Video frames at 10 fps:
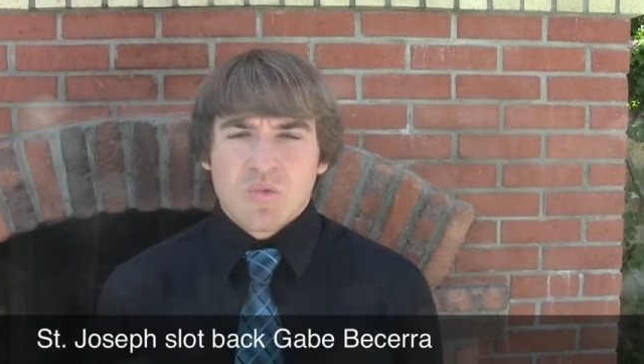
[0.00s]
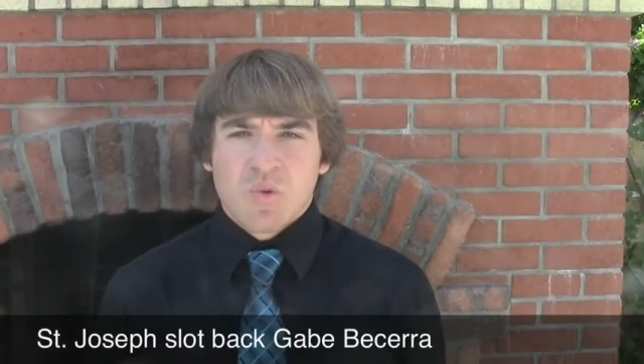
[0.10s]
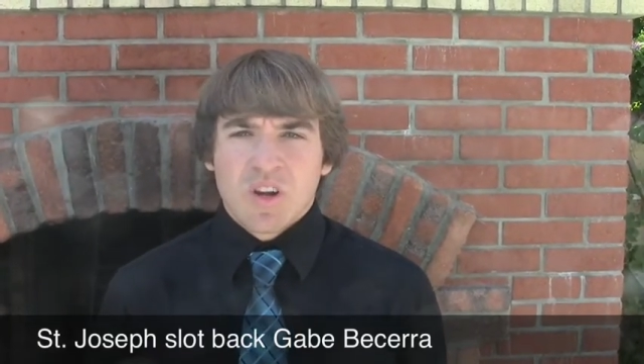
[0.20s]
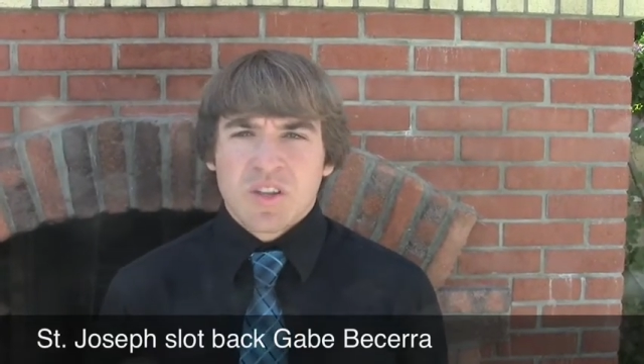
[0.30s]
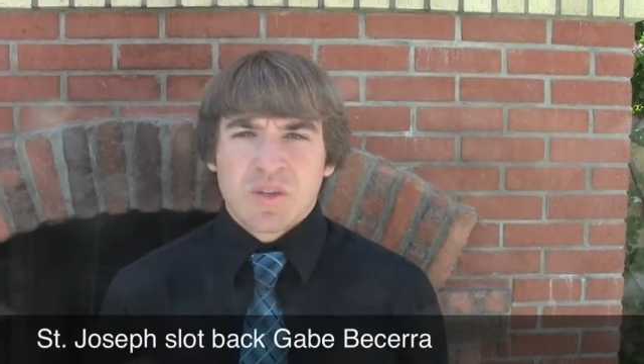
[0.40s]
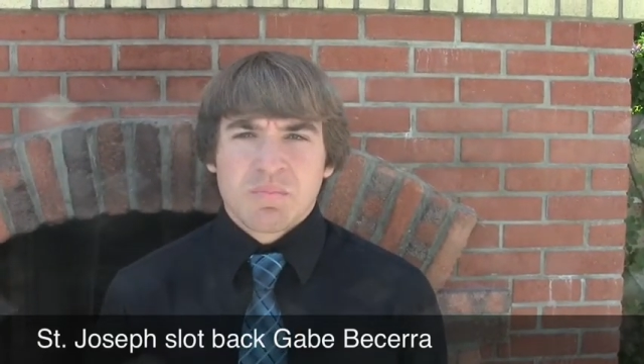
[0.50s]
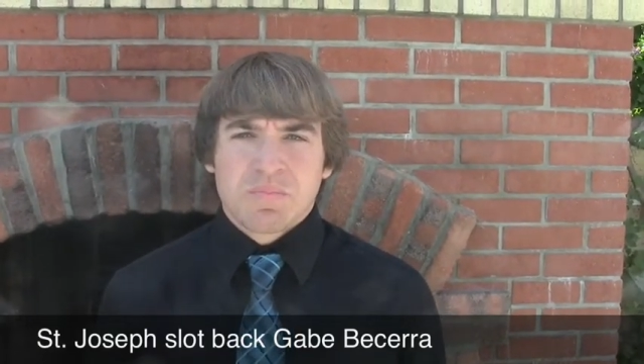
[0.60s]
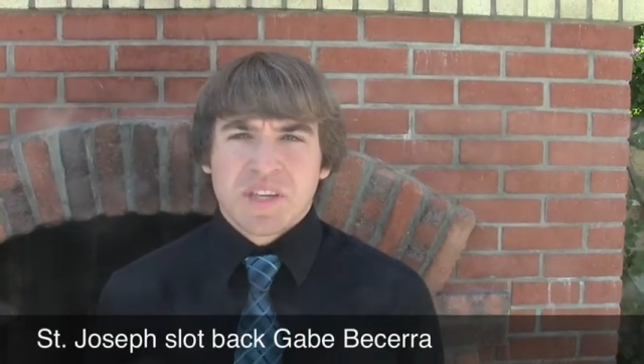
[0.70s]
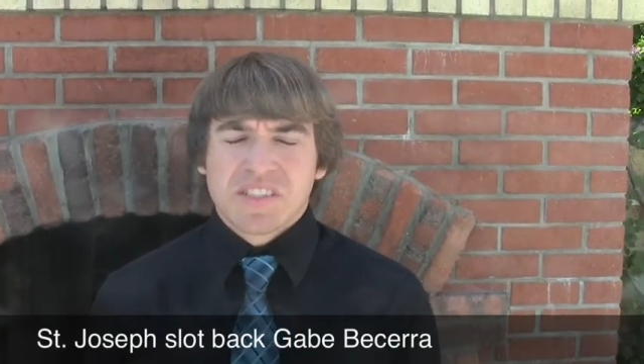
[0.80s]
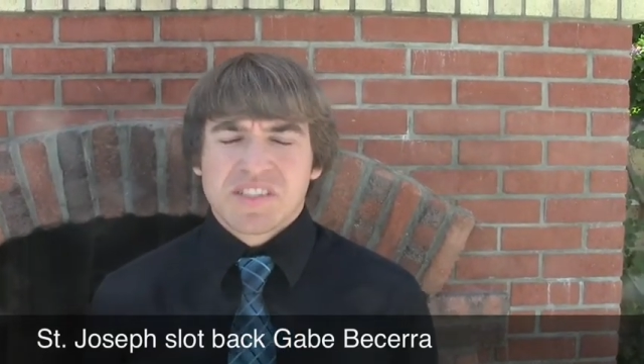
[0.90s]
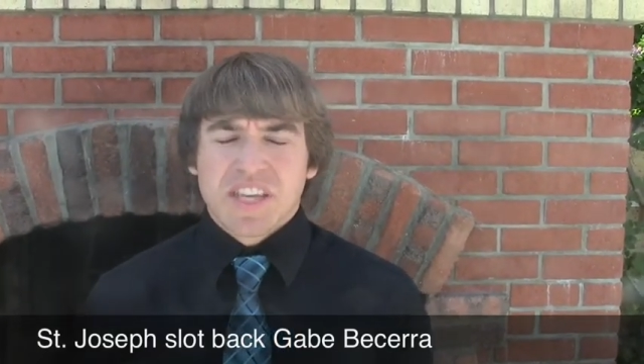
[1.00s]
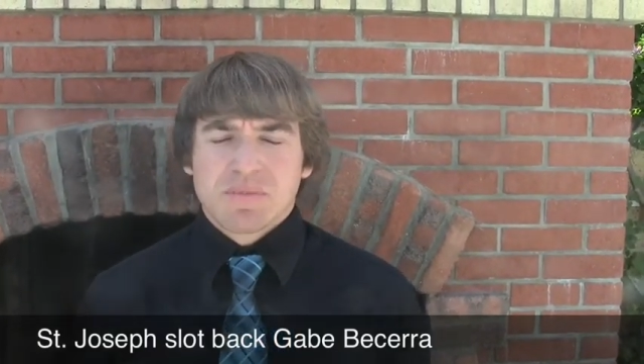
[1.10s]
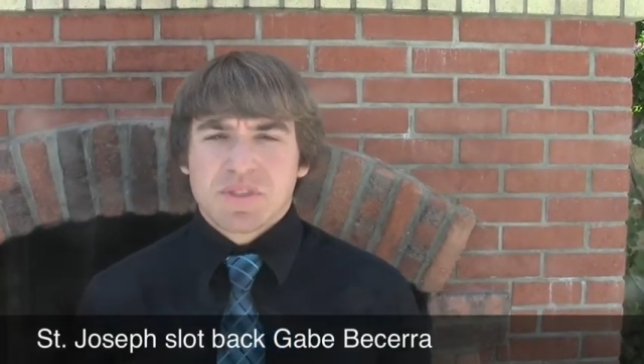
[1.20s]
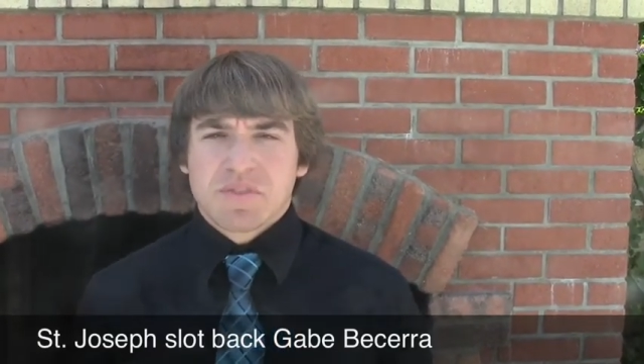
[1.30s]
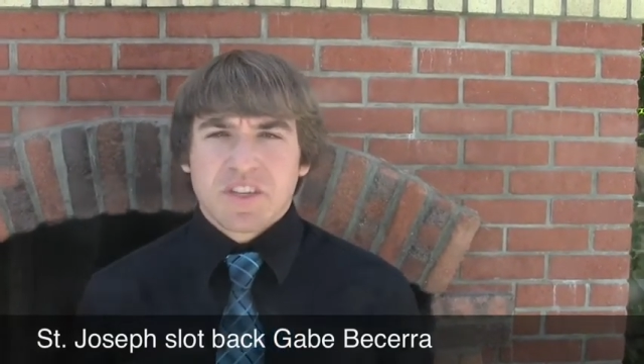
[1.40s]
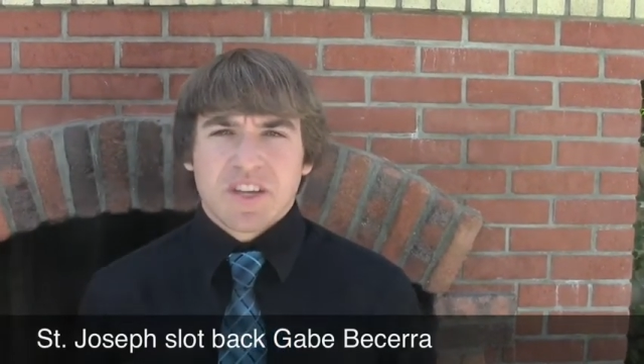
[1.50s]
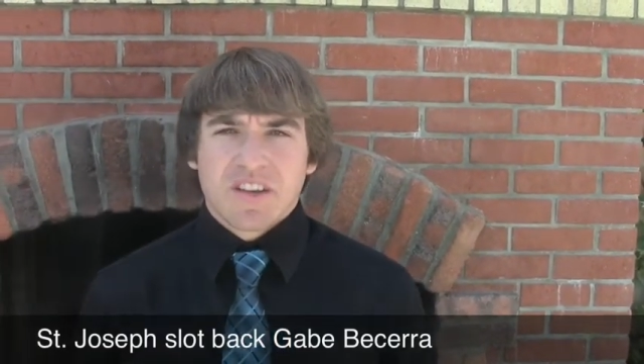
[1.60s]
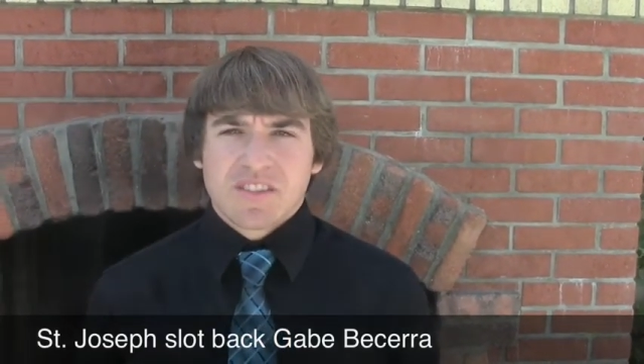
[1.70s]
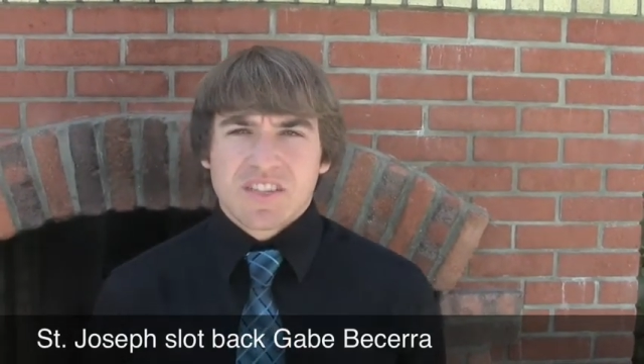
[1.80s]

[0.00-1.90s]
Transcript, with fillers: Righetti? One of the biggest games of the year.